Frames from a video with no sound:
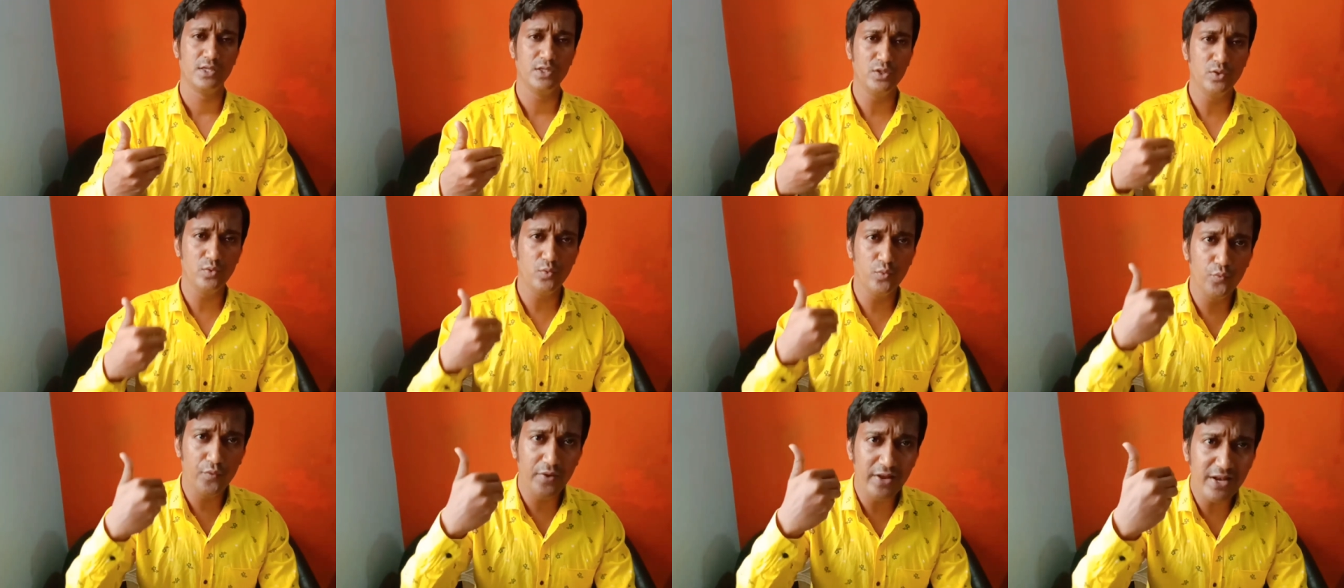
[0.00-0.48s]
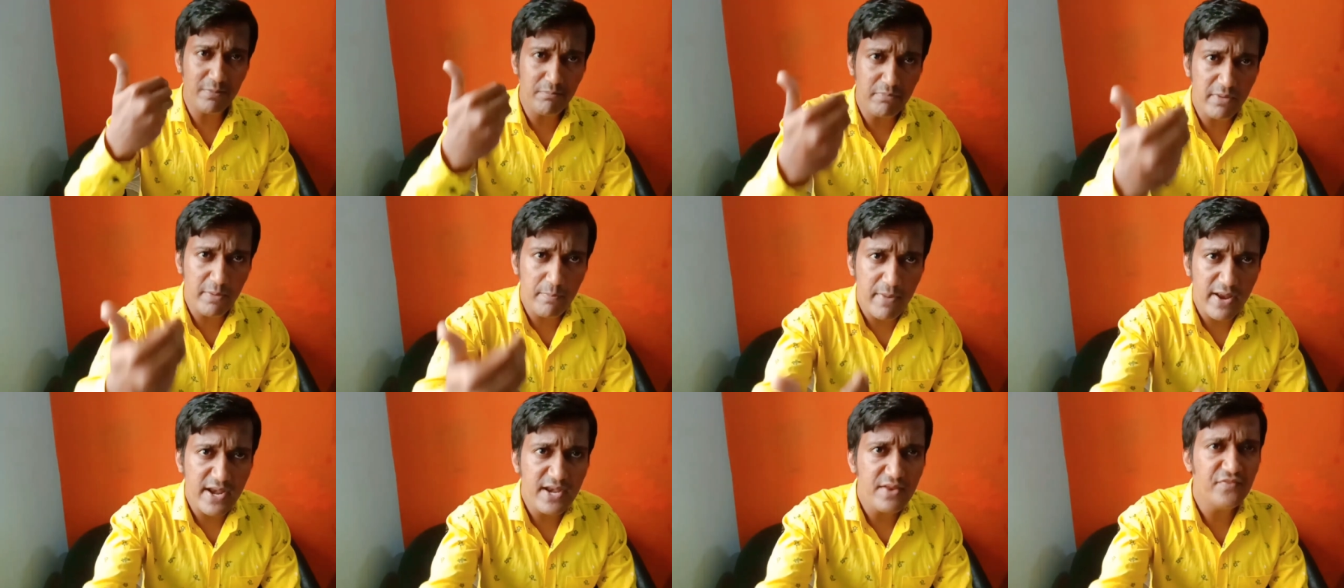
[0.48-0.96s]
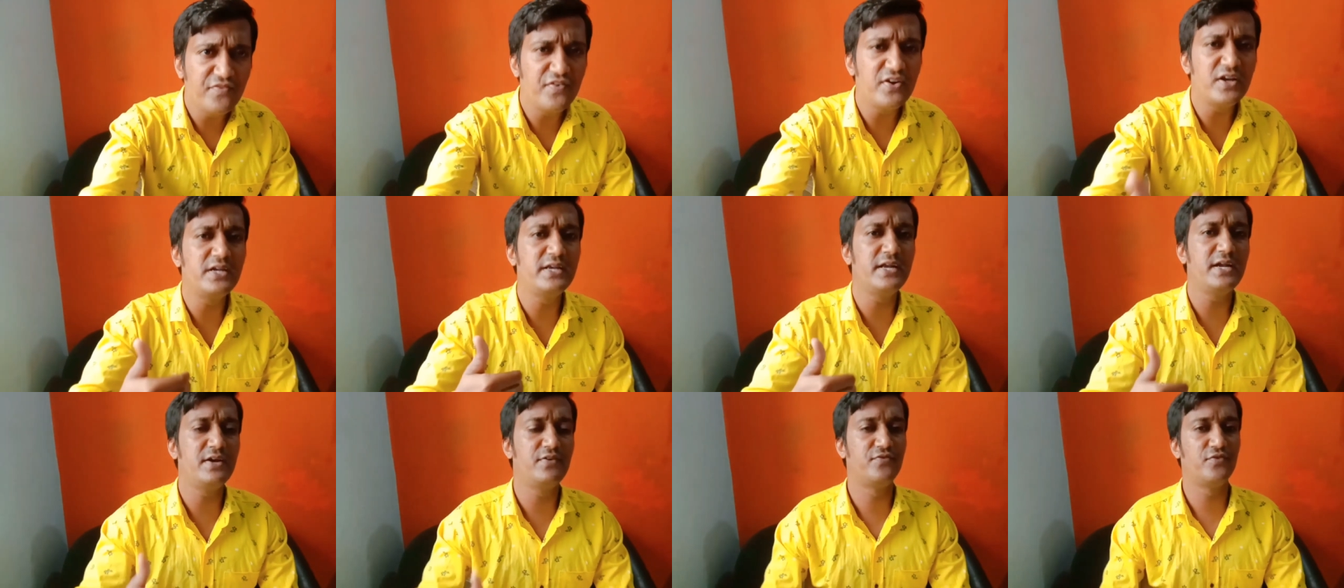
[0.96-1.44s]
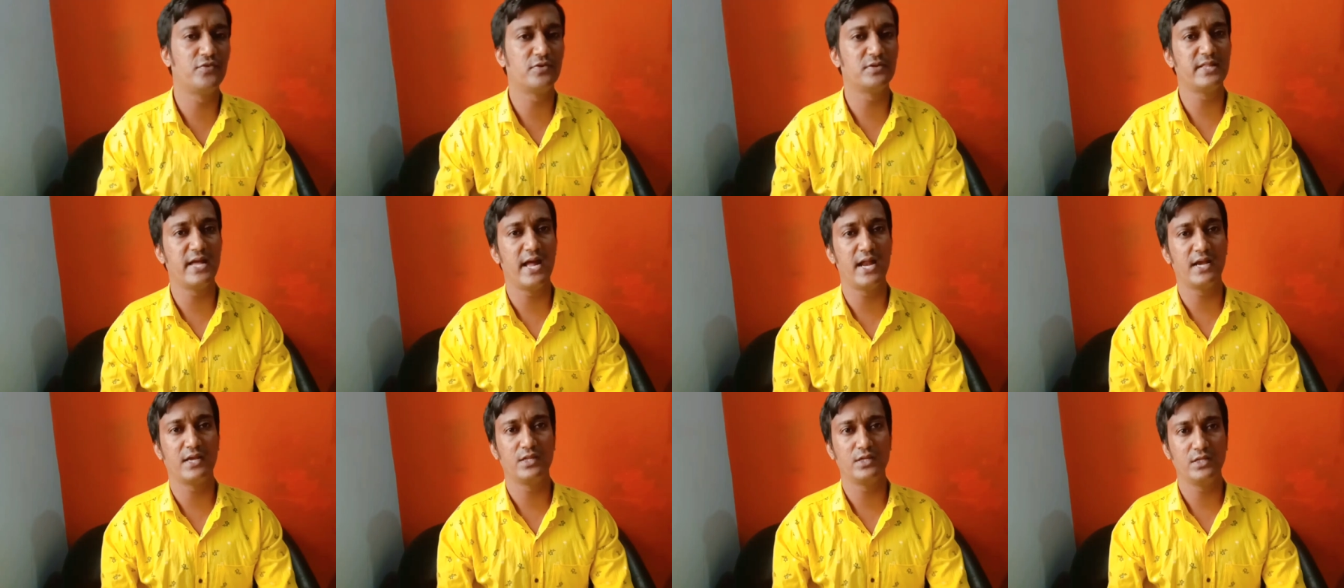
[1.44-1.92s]
you will be benefited for
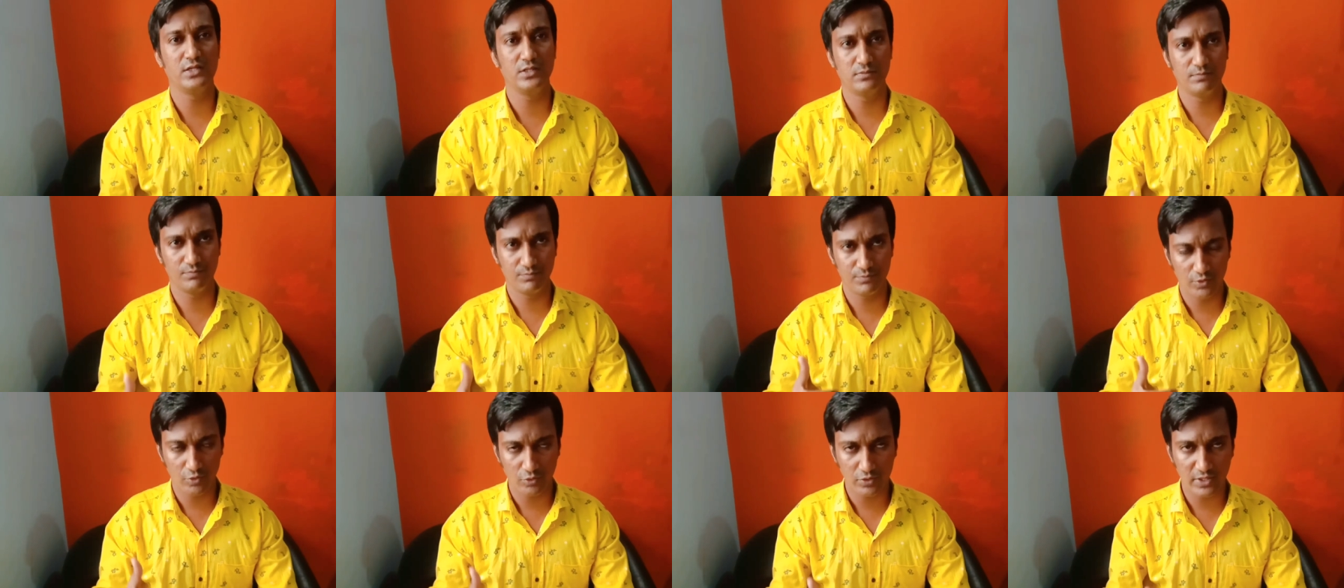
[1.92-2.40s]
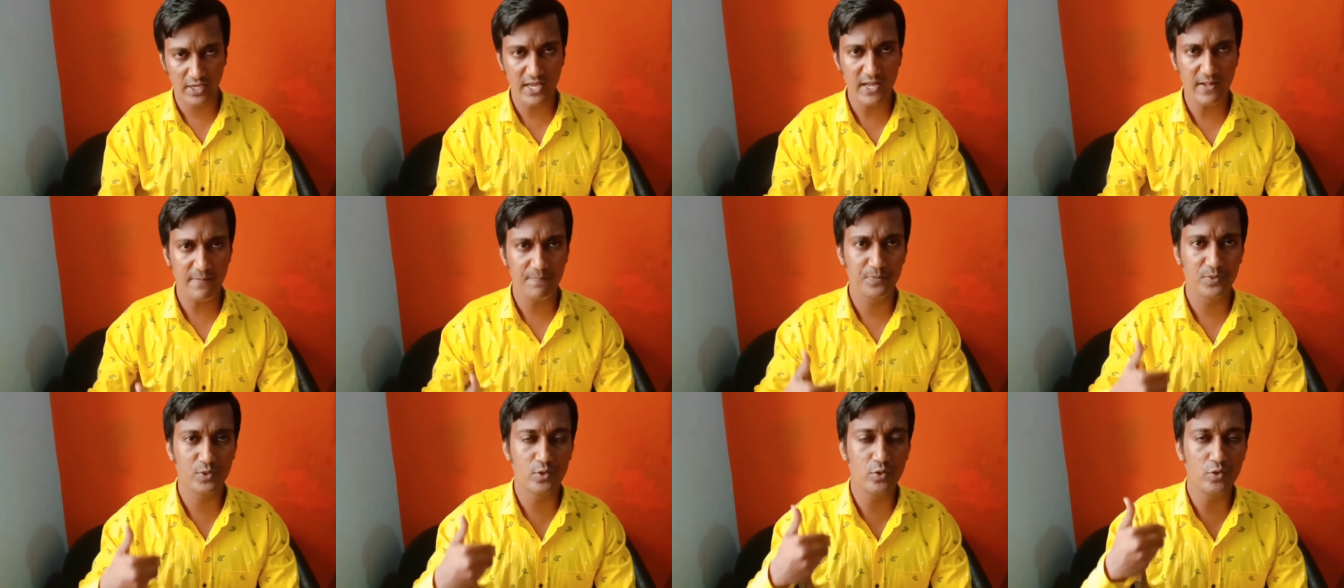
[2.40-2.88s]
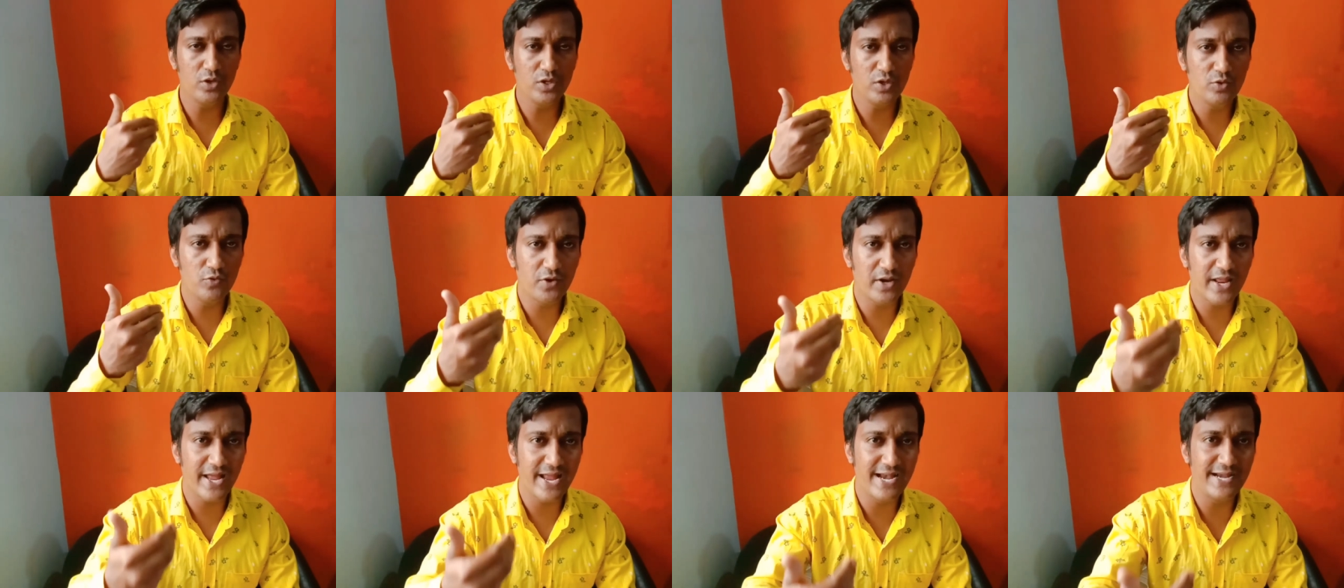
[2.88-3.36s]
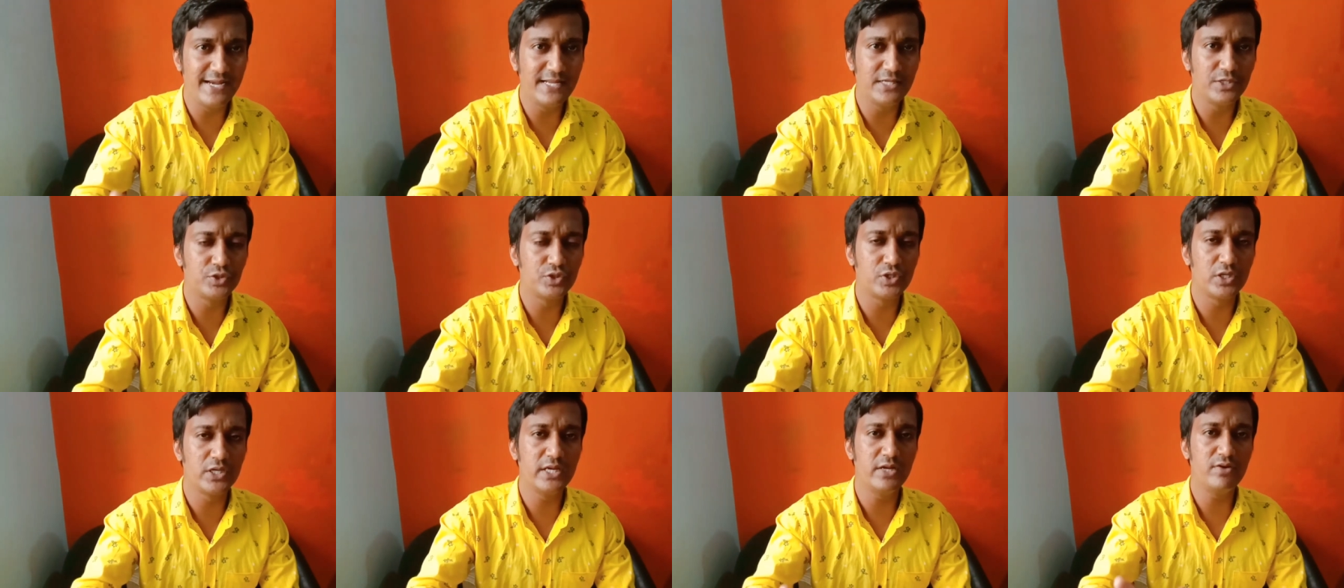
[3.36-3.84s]
that okay though your head is
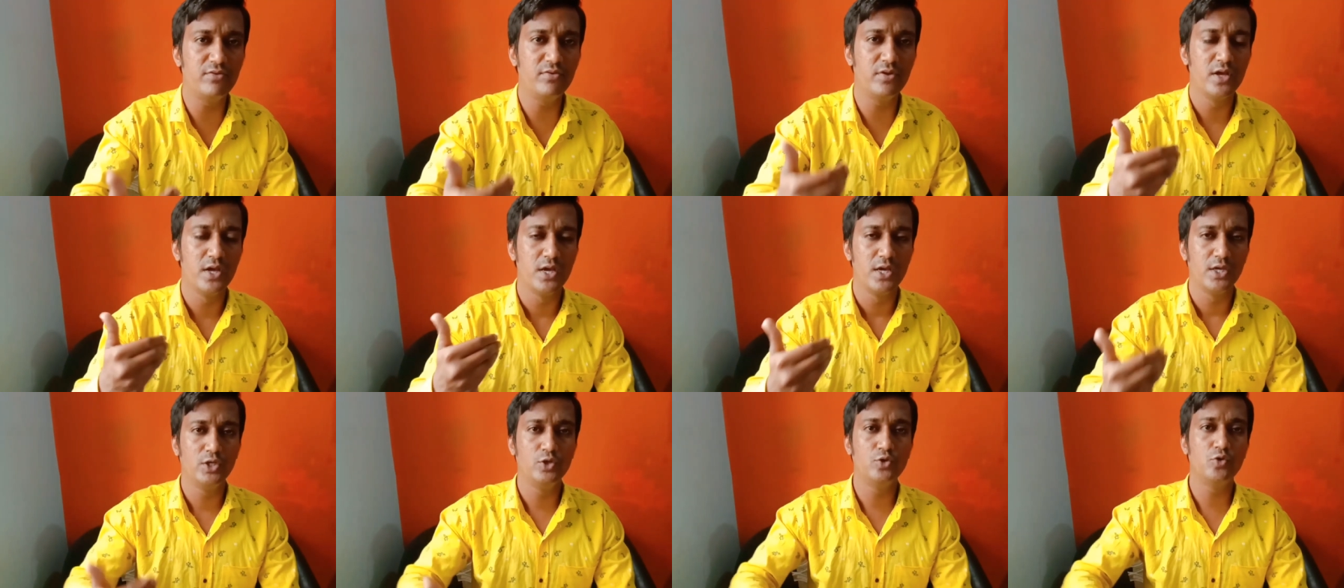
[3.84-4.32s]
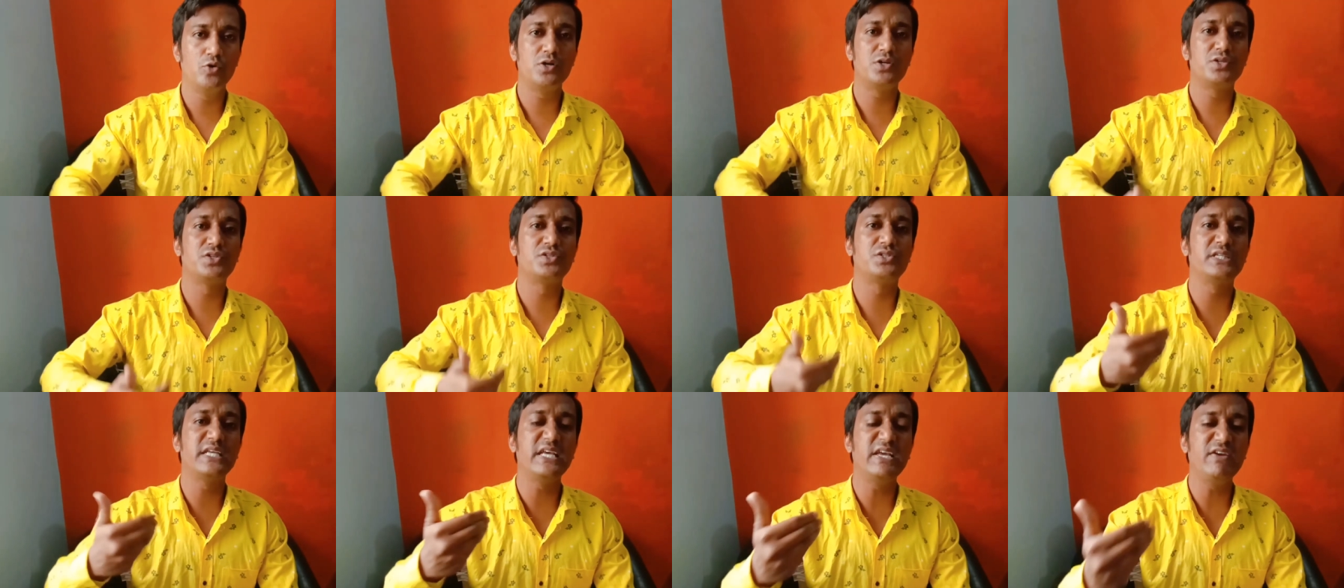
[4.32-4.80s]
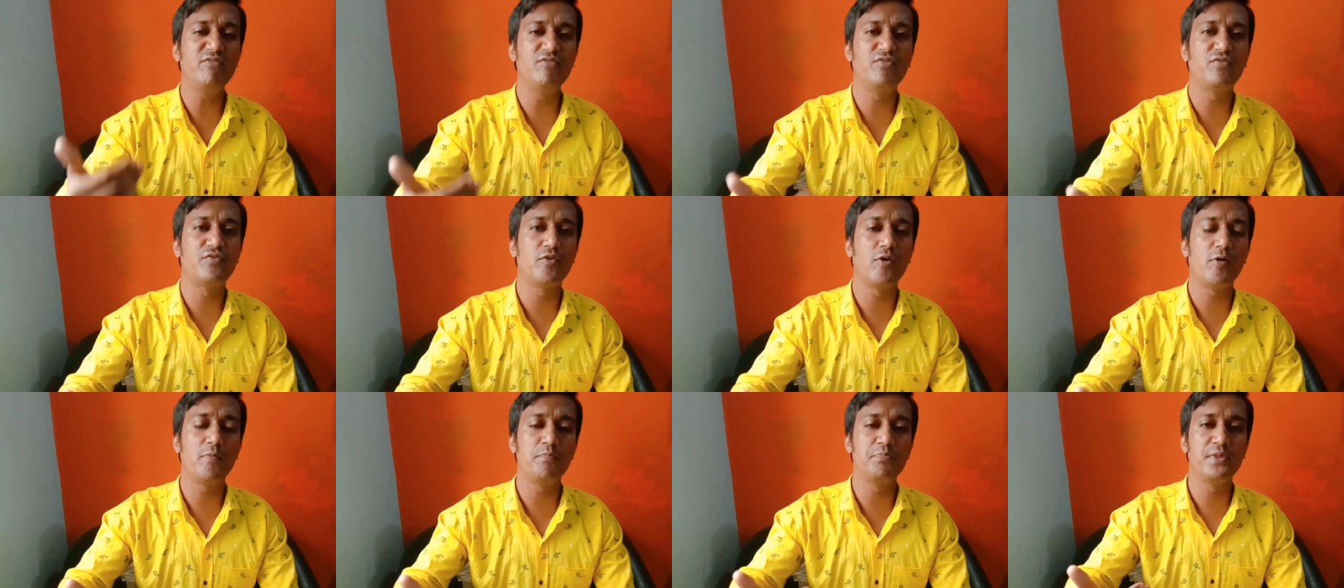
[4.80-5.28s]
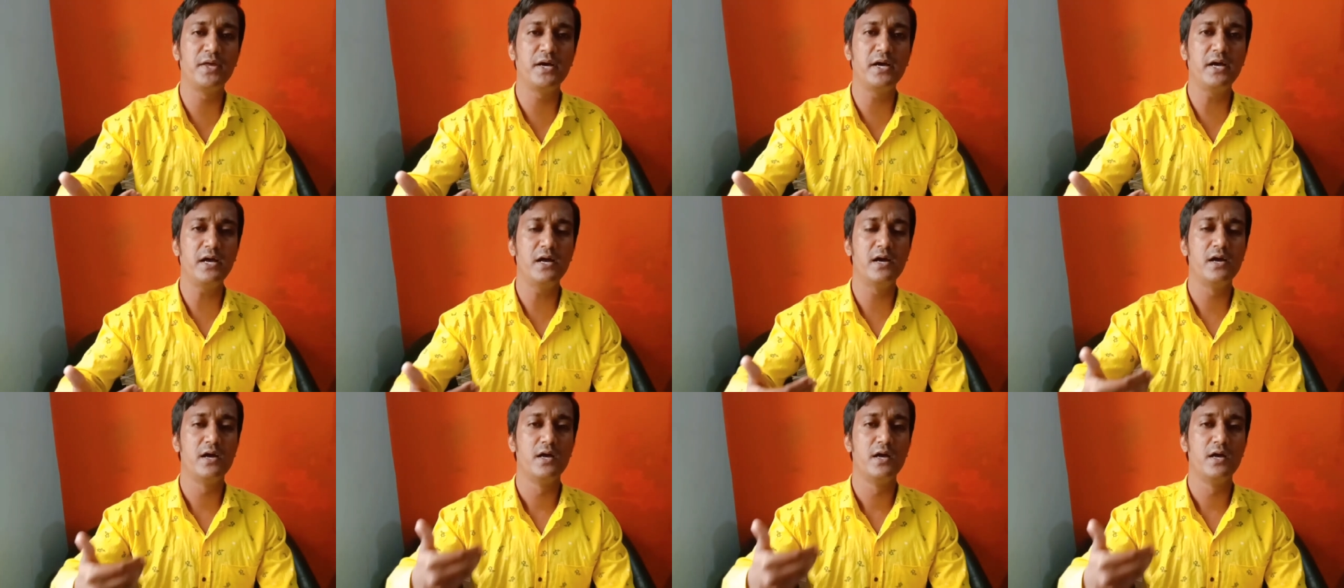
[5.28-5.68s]
shaved you are saved from the